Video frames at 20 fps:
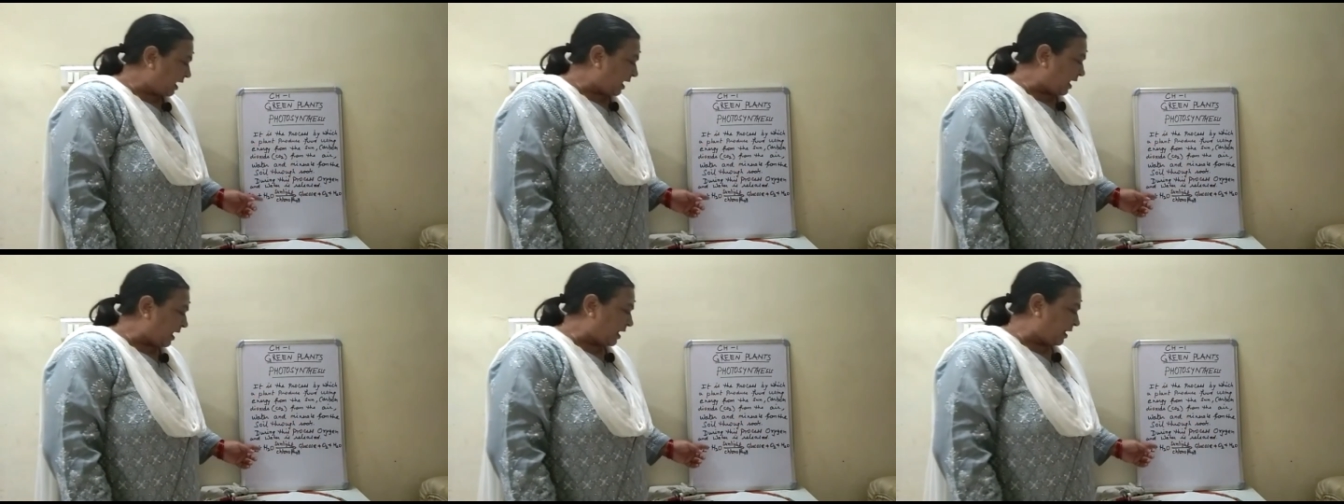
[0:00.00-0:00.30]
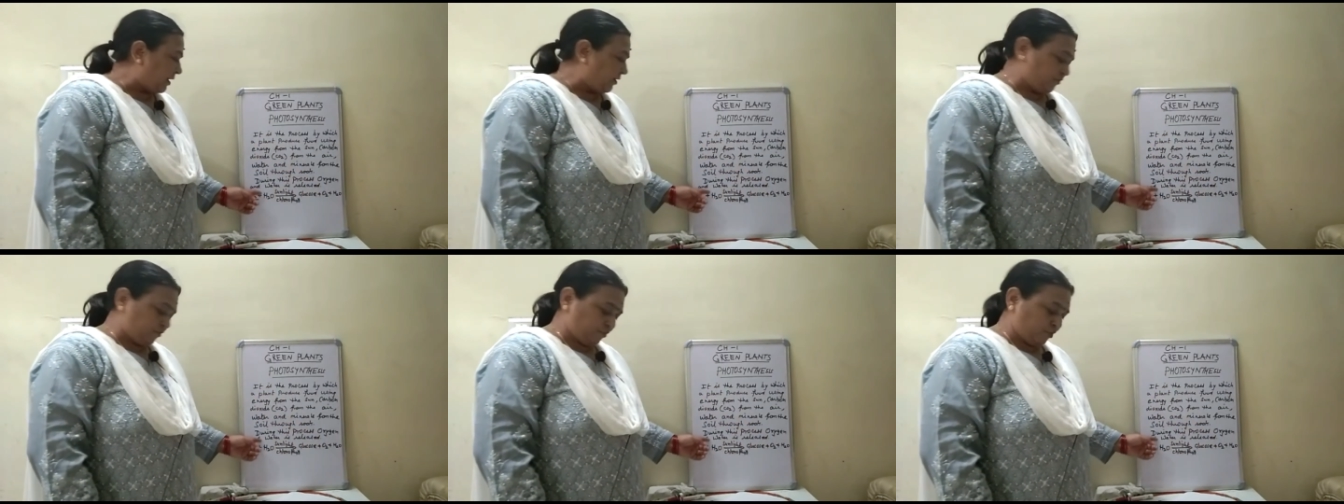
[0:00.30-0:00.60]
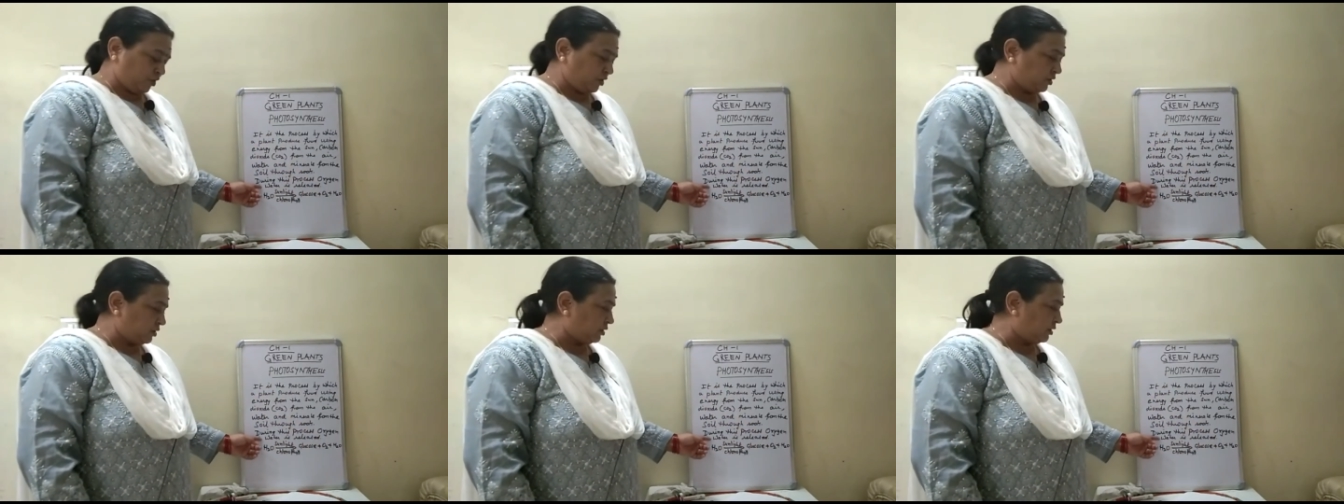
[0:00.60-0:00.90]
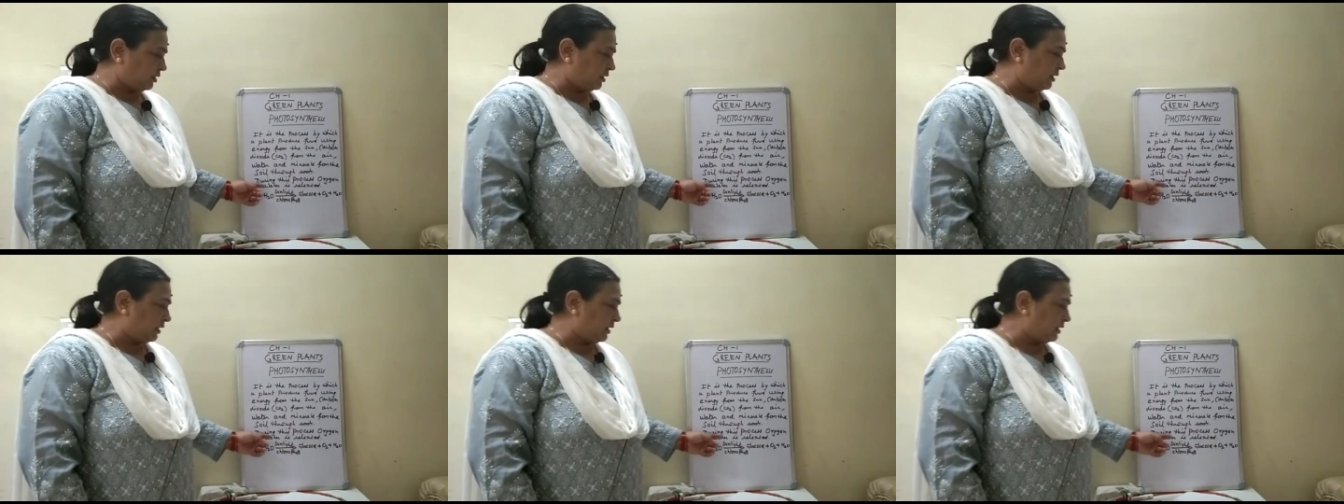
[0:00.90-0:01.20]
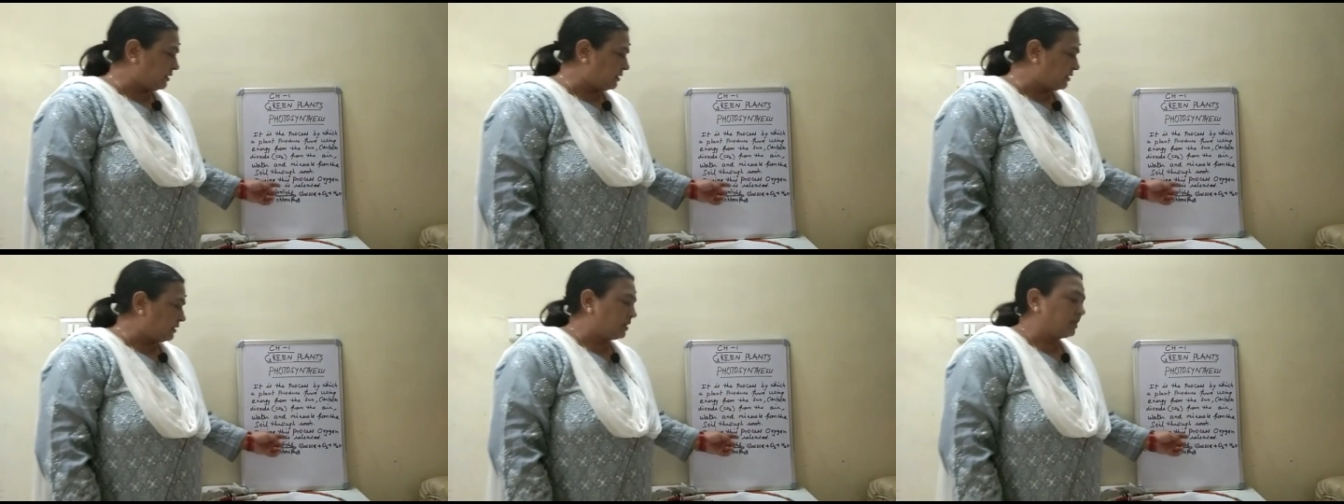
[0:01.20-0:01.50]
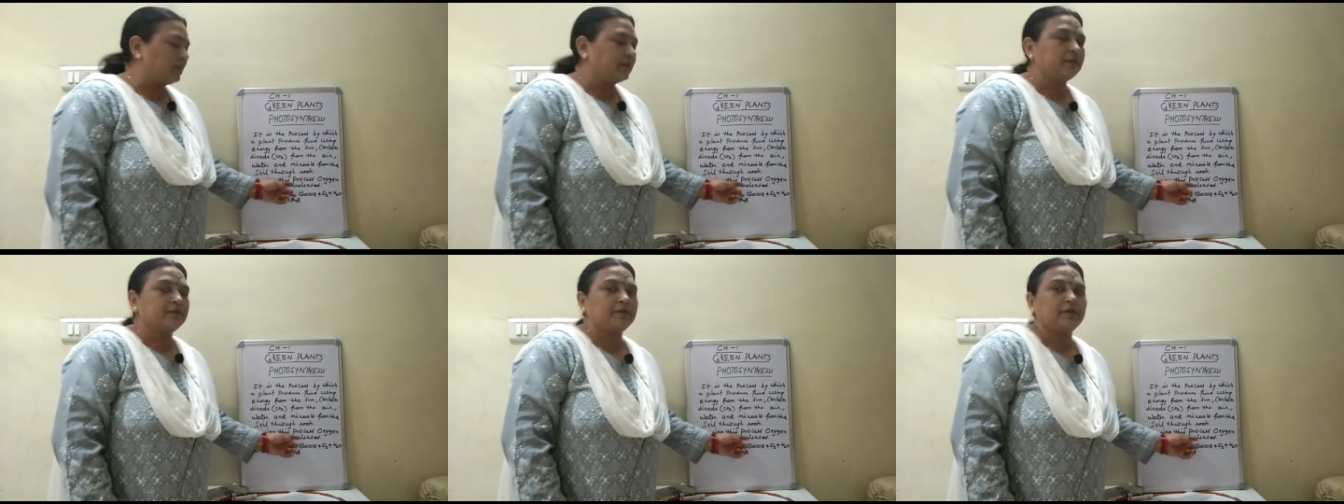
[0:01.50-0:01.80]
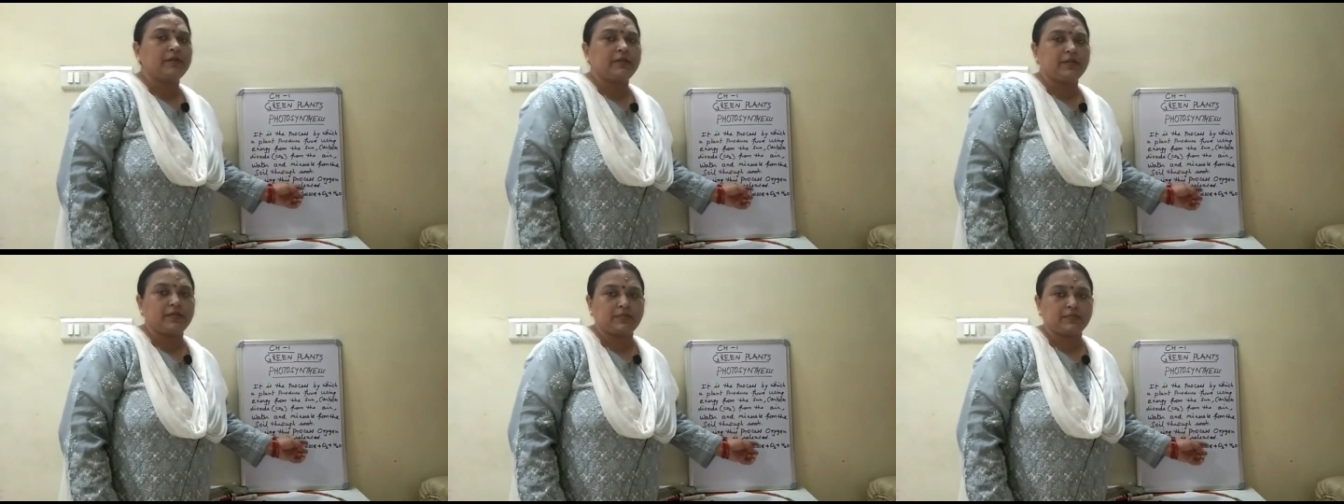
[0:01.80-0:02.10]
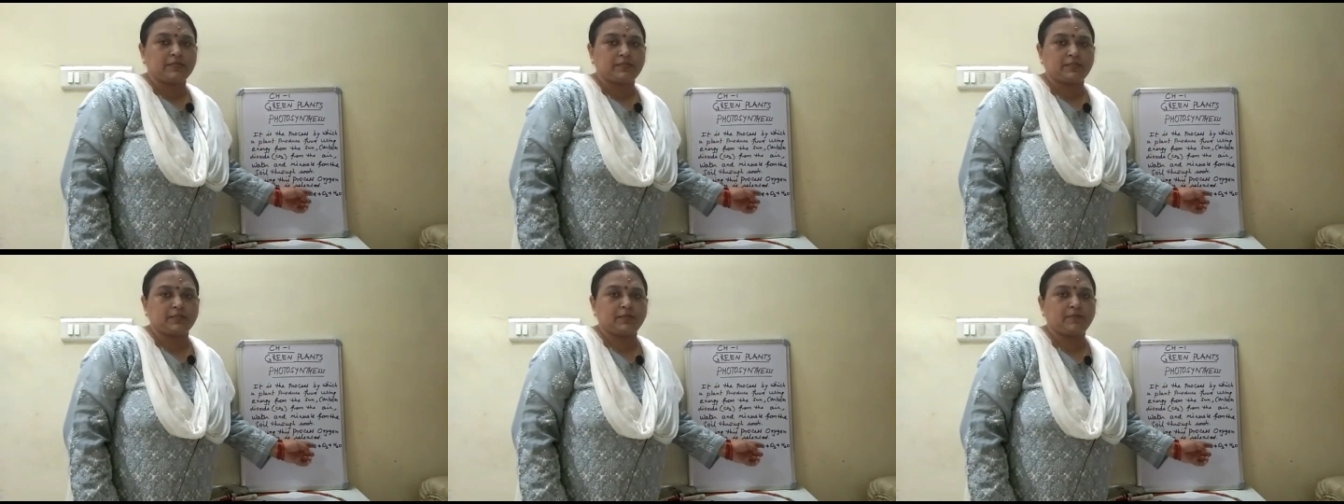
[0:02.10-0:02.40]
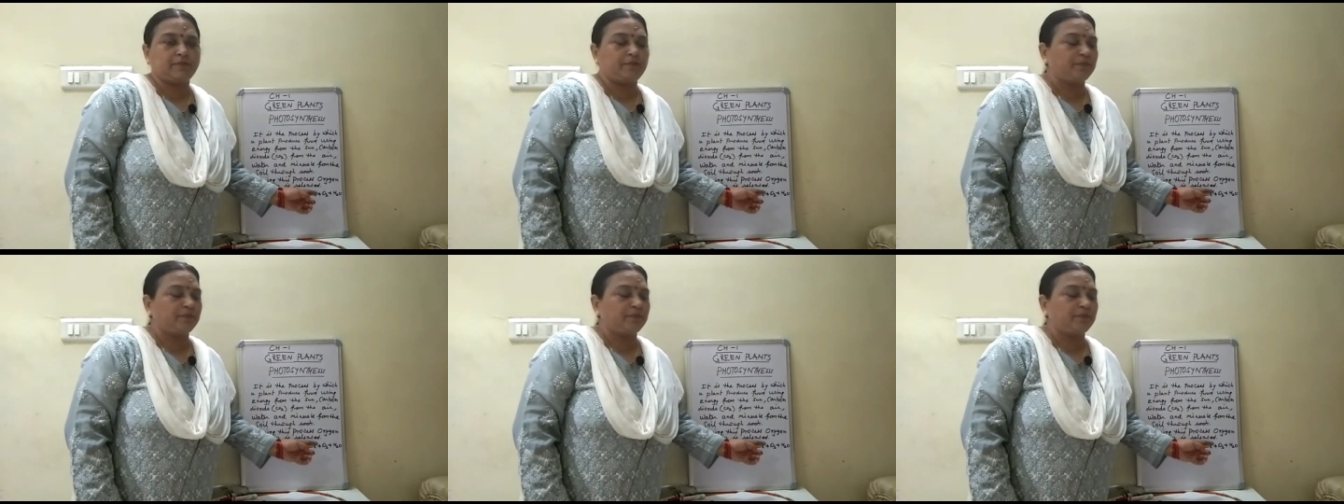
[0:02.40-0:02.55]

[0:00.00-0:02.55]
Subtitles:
and water is released.